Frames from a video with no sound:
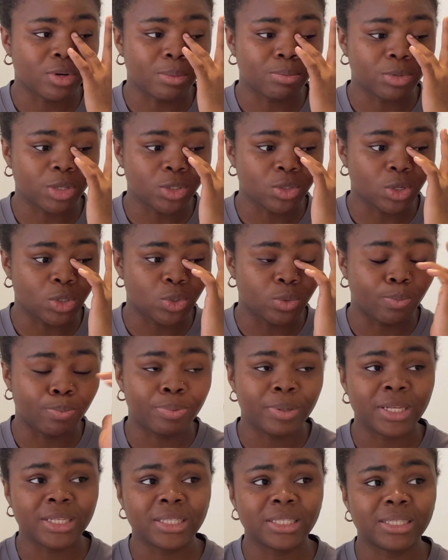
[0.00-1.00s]
I'm just going to
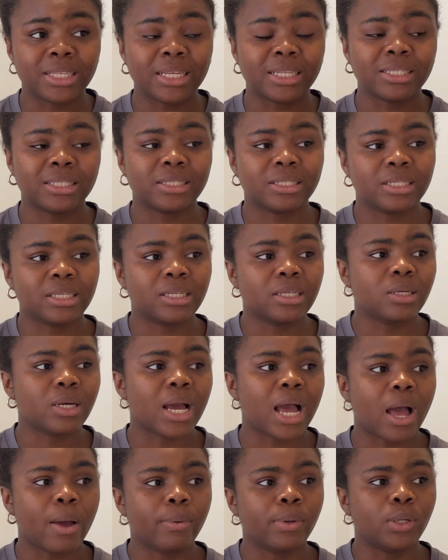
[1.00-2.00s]
place it and see
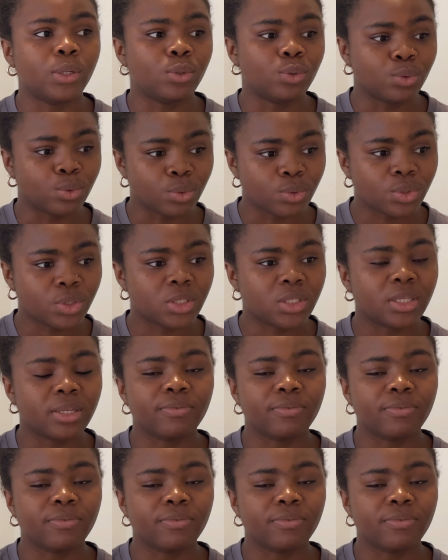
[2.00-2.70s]
how it looks.